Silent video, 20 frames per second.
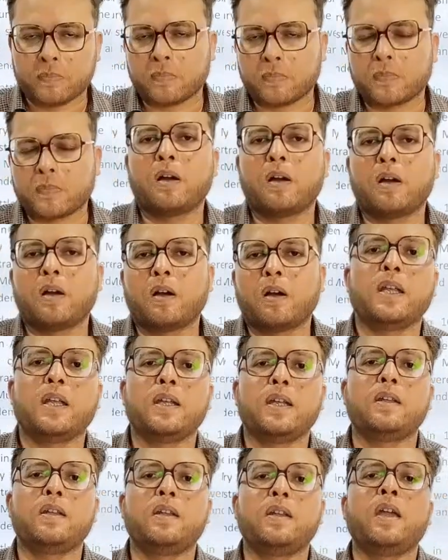
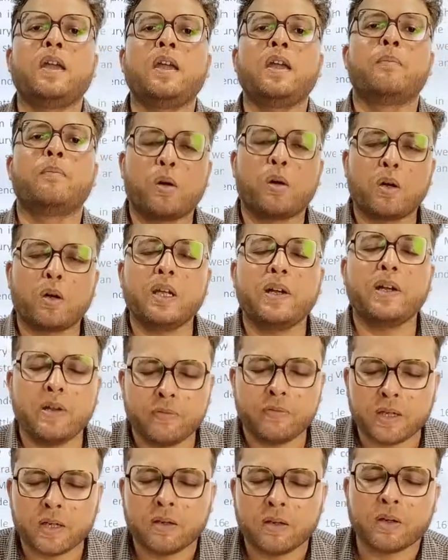Bharoli
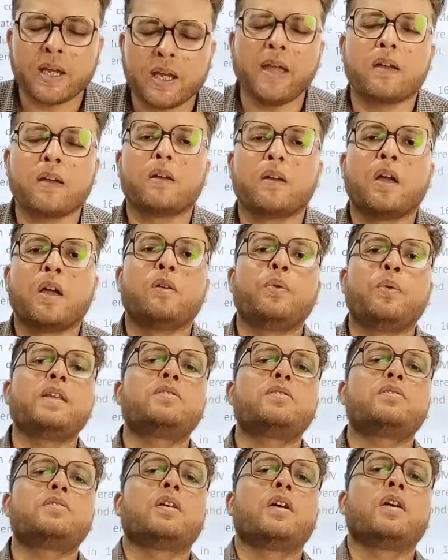river, okay,
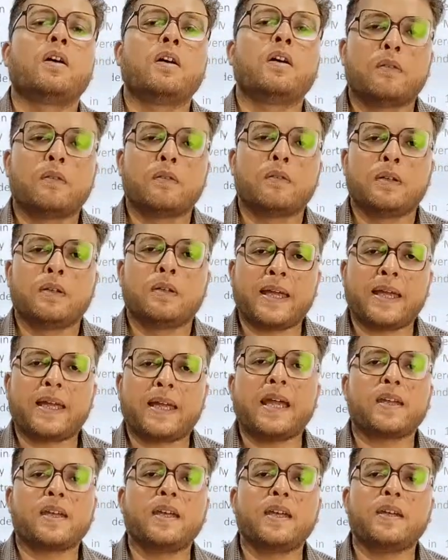which, like
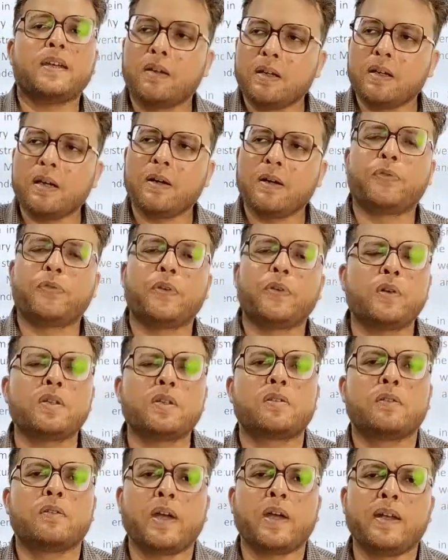I said earlier,
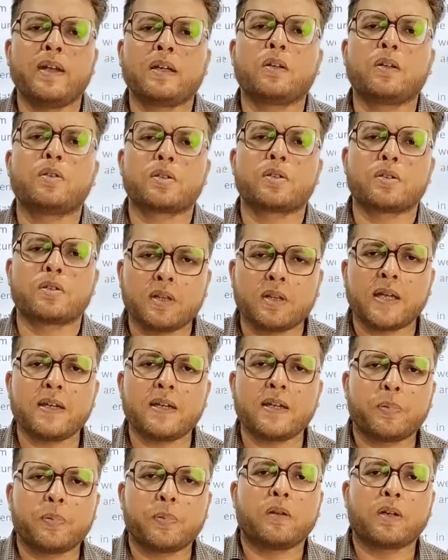flows very close to
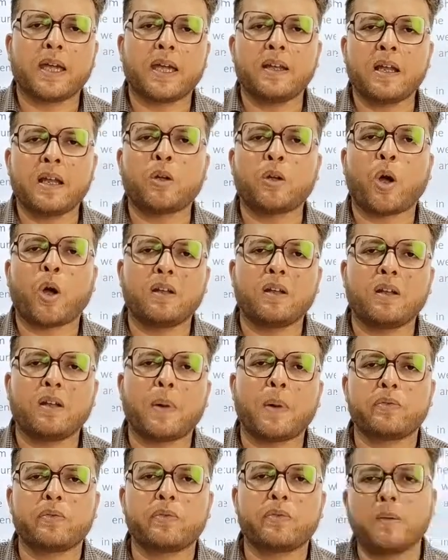Tezpur. Okay, the northern
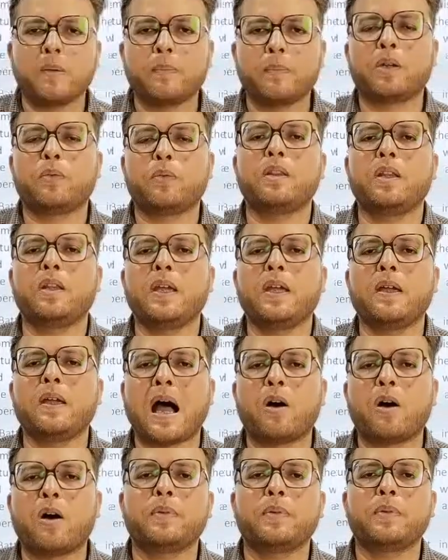boundary between the
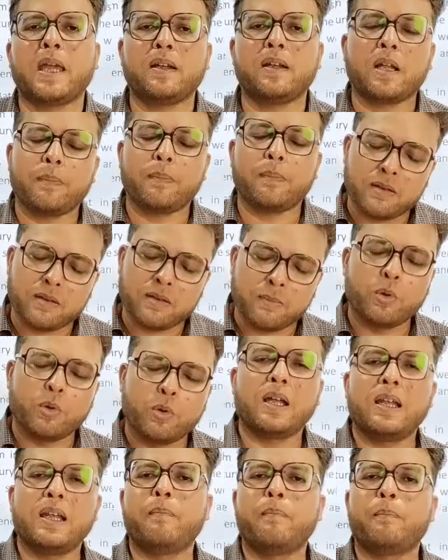Ahom kingdom and the
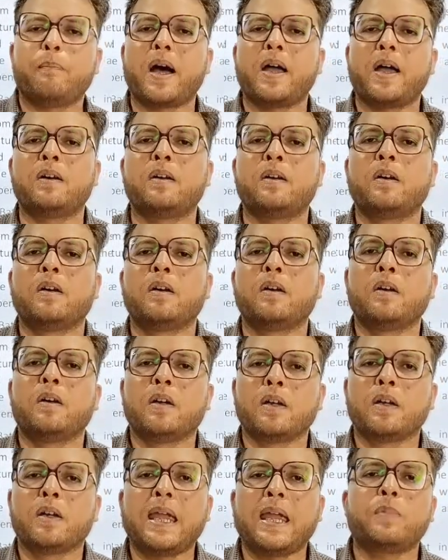Mughal Empire
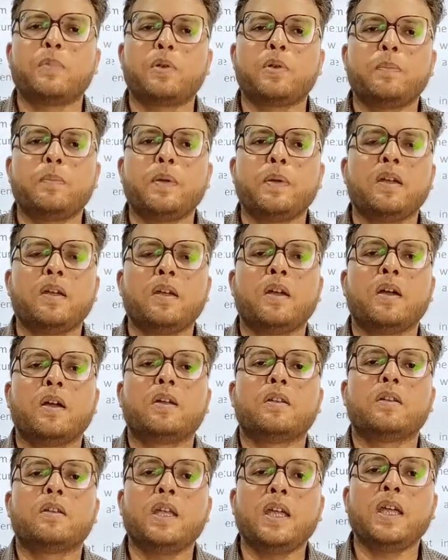came to be
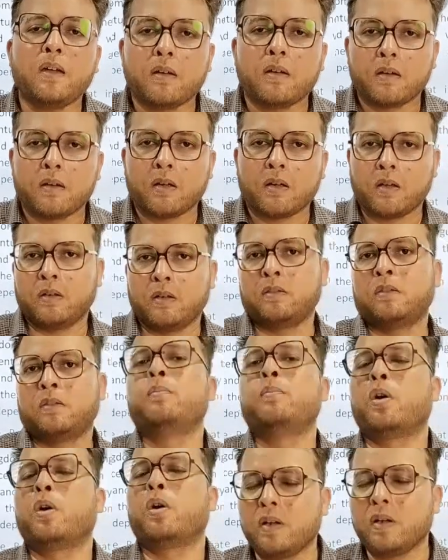the
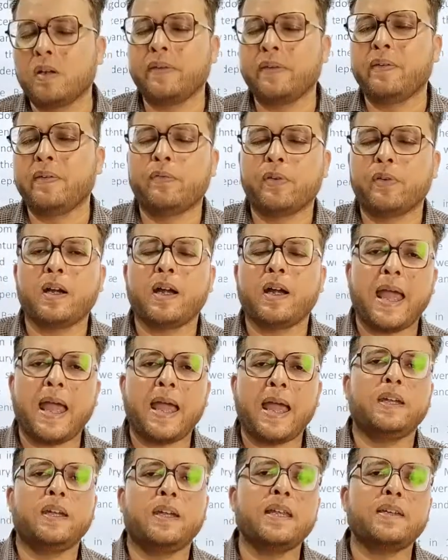Bharoli river,
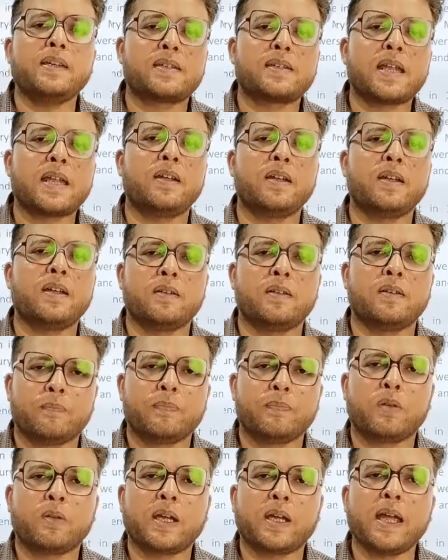and the southern,
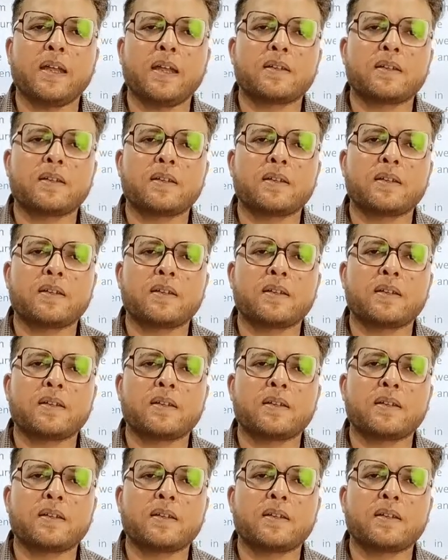okay, the